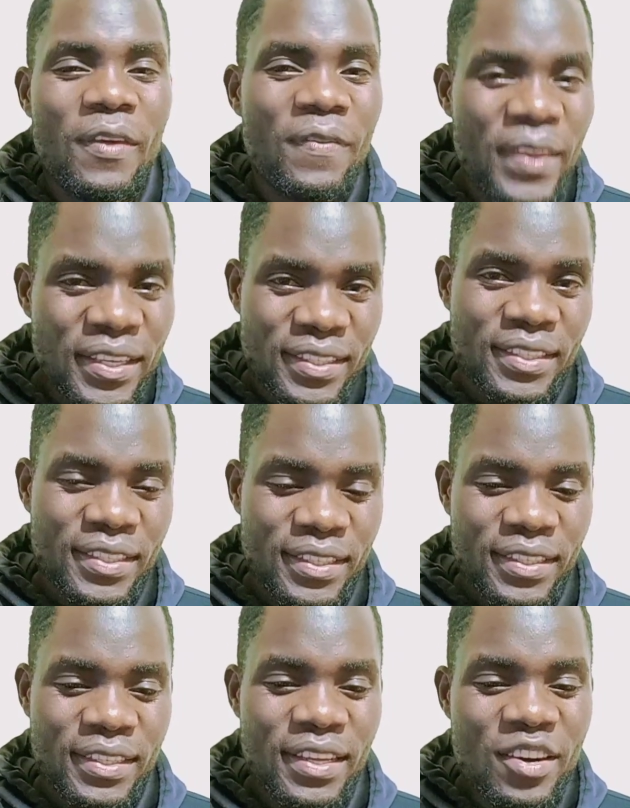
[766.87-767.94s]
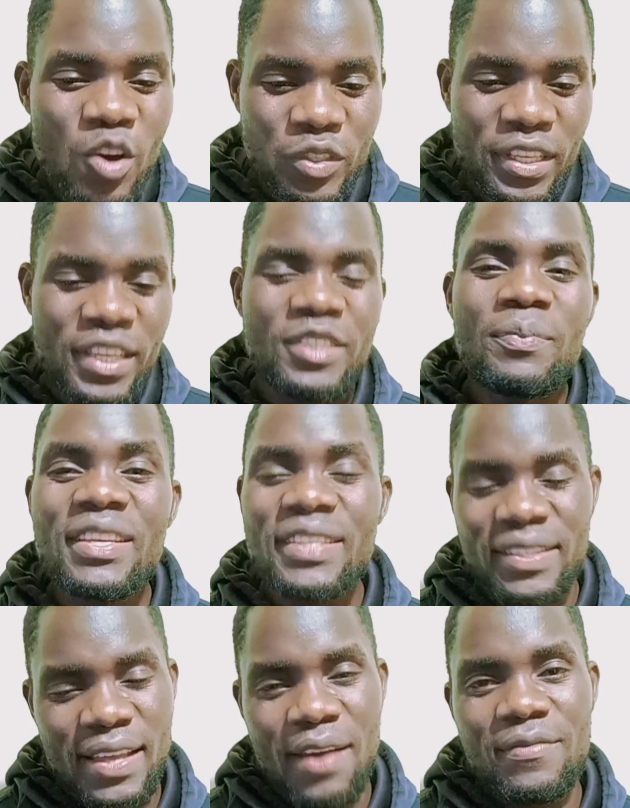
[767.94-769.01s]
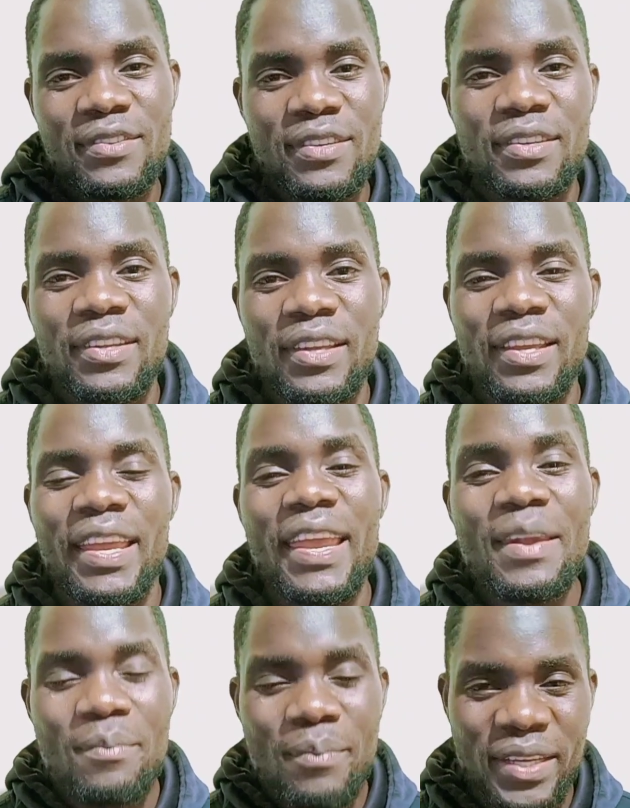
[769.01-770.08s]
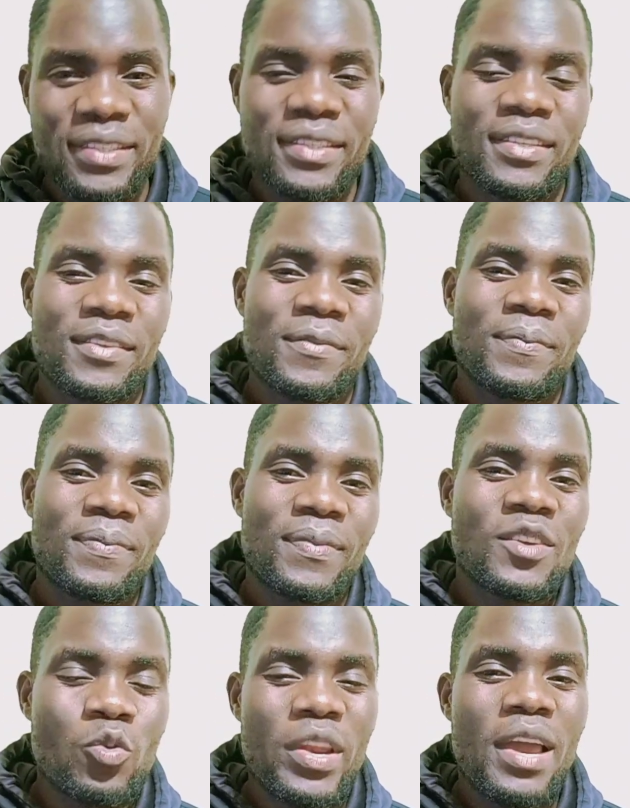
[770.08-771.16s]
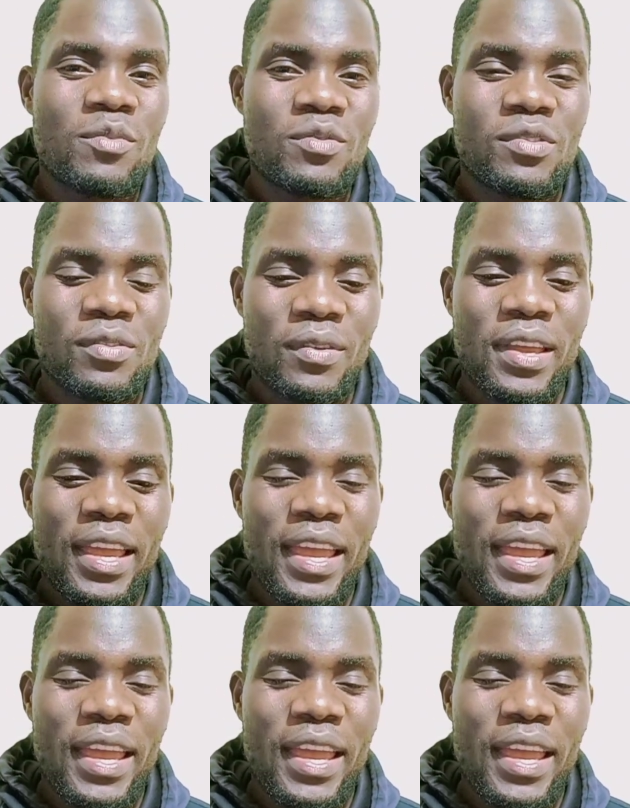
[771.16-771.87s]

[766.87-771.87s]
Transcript: This dose is being served in bits to William Ruto.